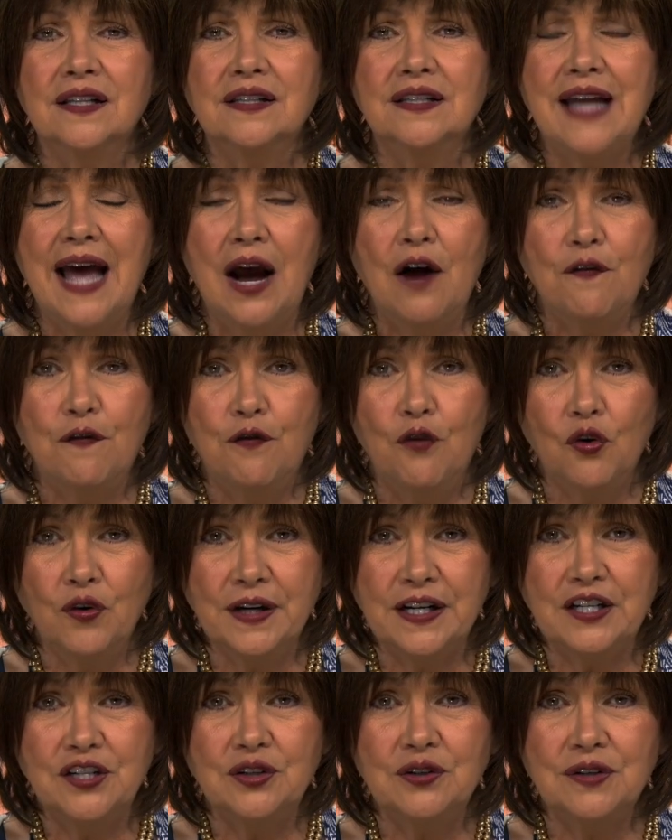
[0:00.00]
Now,
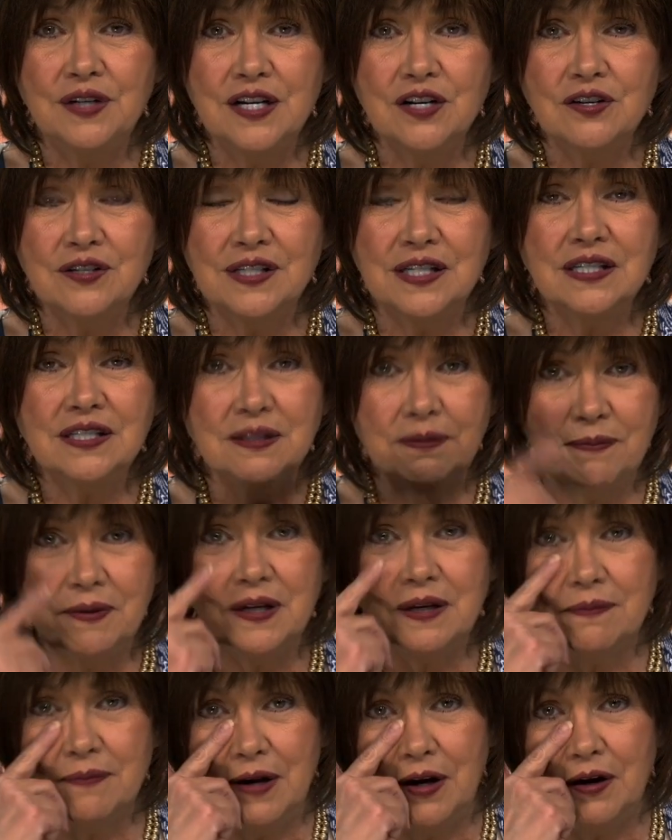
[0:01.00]
42 years into
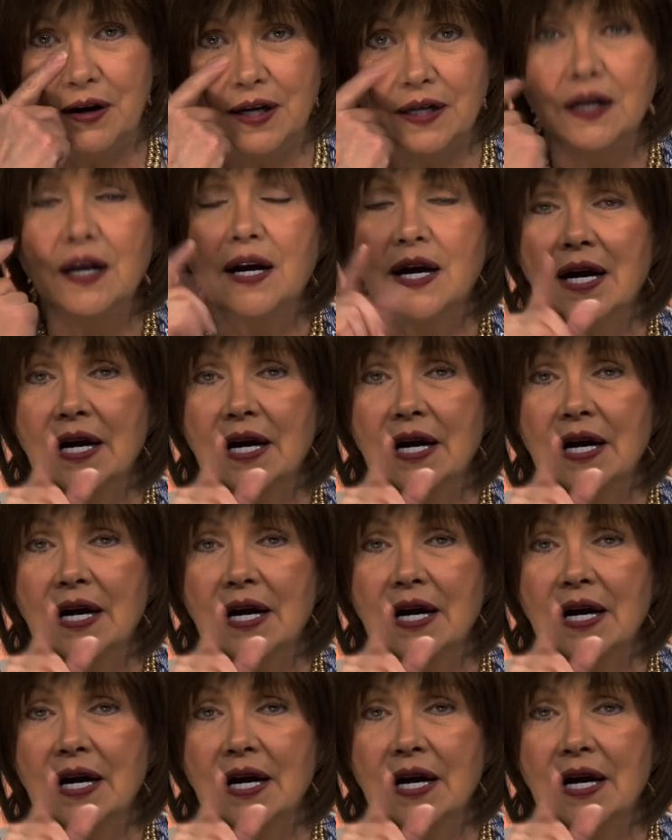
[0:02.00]
being married,